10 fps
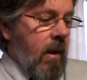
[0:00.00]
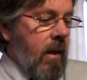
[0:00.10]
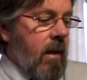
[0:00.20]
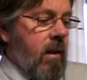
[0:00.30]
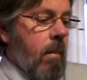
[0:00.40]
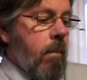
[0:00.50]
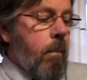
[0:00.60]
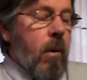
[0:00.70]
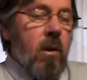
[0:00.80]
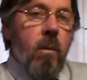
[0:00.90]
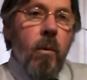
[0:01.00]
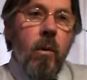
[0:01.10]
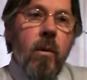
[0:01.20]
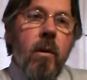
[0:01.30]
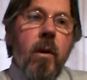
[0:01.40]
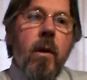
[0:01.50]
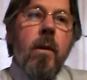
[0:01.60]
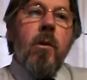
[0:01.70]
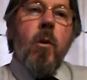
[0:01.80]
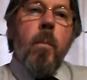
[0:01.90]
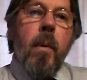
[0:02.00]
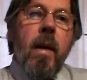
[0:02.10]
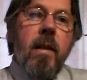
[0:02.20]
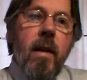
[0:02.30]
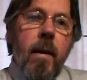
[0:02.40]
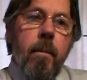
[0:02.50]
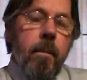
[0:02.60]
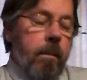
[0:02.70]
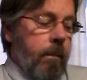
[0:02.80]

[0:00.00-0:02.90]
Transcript: it is impossible to please Him.